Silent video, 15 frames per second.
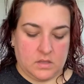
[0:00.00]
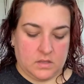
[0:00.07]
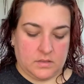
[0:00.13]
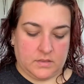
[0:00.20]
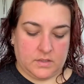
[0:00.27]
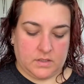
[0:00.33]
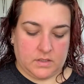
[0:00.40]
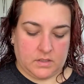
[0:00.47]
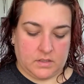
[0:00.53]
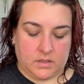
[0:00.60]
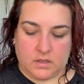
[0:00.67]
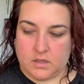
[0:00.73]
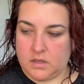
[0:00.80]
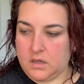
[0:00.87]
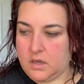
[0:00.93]

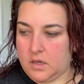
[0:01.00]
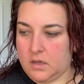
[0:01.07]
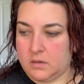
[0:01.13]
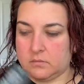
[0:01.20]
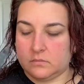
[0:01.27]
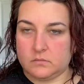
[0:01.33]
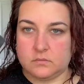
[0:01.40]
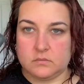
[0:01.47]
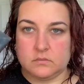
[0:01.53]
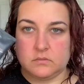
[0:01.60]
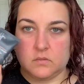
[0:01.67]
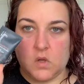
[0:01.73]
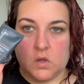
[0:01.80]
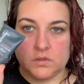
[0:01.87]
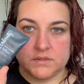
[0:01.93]
the
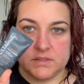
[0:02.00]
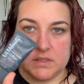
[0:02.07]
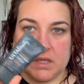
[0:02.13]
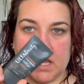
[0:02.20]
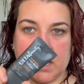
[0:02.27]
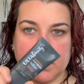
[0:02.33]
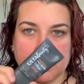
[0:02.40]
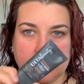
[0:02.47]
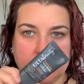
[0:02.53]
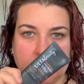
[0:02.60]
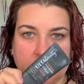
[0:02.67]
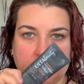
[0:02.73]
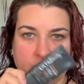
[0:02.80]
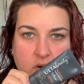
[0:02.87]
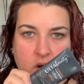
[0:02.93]
Ulta line
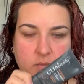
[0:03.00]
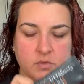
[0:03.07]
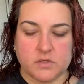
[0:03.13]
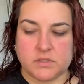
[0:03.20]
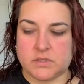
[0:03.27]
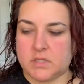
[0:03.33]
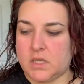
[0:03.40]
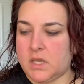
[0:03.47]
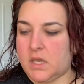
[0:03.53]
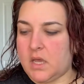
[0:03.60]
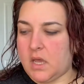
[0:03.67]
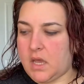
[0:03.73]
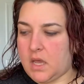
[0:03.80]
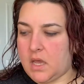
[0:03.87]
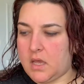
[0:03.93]
of primers.
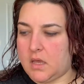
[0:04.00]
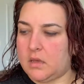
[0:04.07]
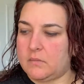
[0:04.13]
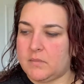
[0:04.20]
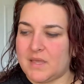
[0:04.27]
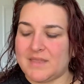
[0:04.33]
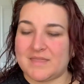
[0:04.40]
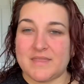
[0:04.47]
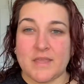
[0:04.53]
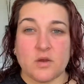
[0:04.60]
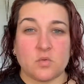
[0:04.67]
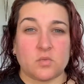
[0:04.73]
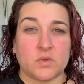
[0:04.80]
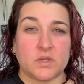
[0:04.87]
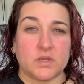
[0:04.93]
They're
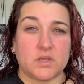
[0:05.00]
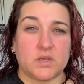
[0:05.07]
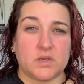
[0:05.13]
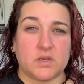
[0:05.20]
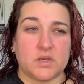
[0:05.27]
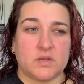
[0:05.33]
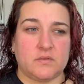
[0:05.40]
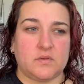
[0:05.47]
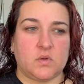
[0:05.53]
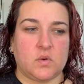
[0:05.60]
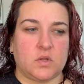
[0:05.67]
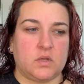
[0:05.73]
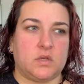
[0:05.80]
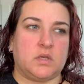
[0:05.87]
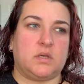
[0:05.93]
really good if you are
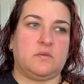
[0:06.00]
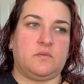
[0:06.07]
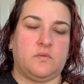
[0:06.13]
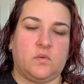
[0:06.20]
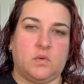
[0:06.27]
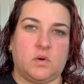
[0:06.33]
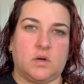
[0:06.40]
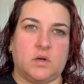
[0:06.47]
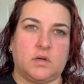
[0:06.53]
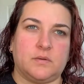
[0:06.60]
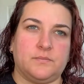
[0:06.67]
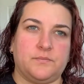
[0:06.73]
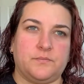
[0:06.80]
looking for,